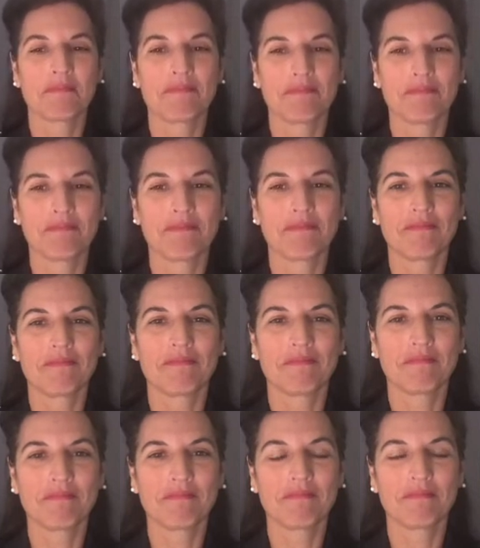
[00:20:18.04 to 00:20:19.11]

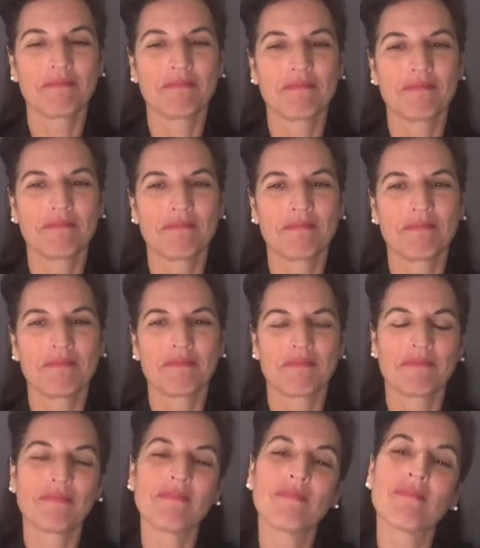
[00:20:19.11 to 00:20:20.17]

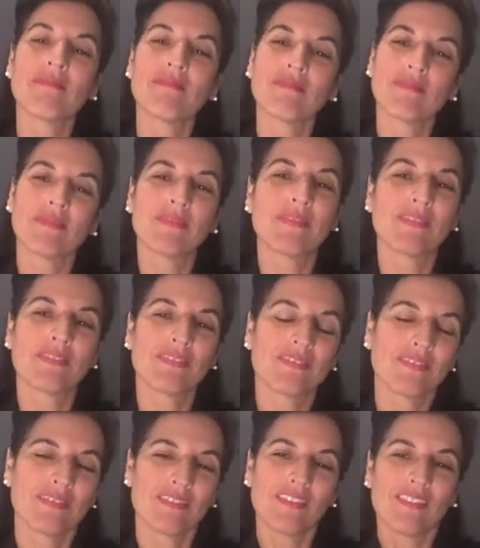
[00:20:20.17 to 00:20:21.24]

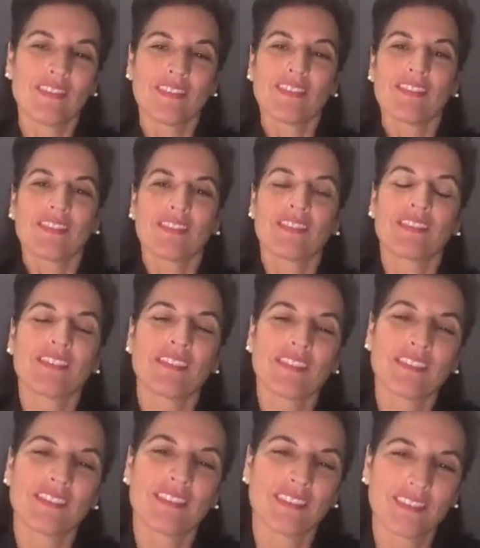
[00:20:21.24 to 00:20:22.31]

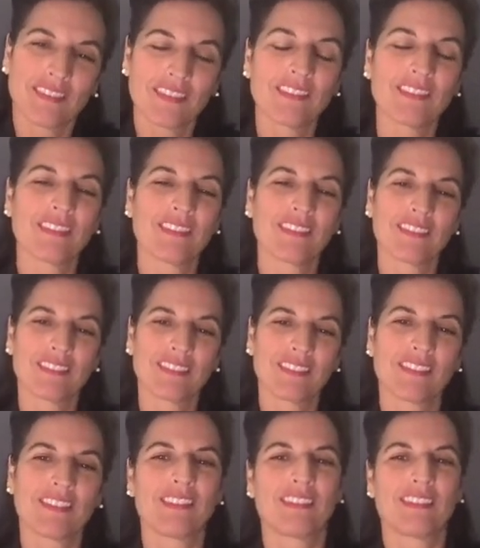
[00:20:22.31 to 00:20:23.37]

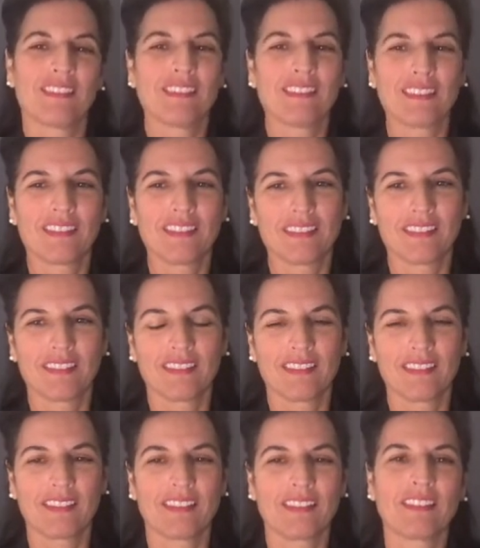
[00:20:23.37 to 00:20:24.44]

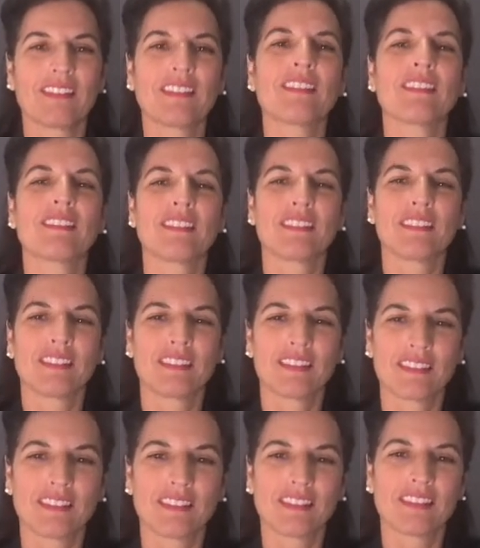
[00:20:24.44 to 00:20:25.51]

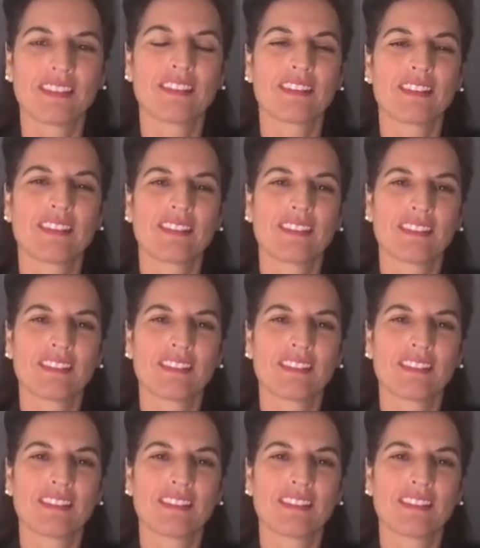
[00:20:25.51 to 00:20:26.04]
[no speech]